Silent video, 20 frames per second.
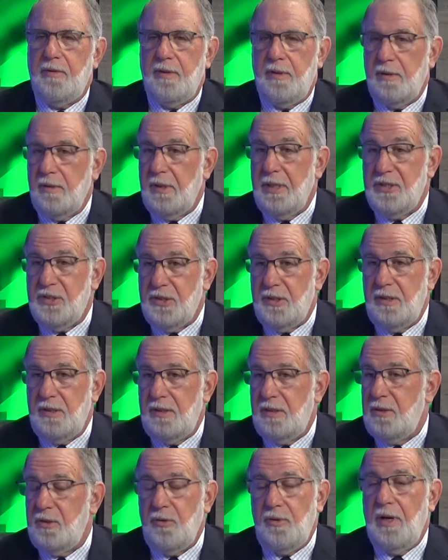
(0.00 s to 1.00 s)
are listed
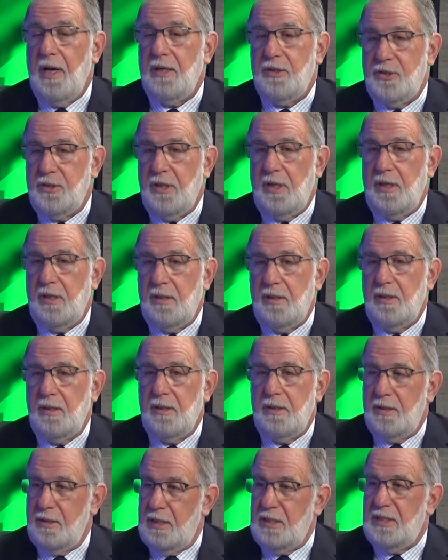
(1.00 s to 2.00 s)
do not sell.
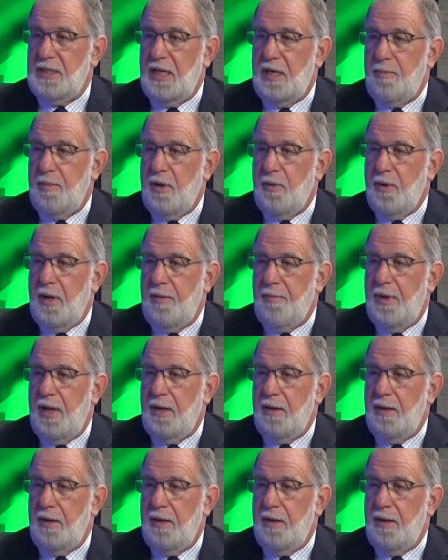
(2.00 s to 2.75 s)
Does that sound about right, Matt?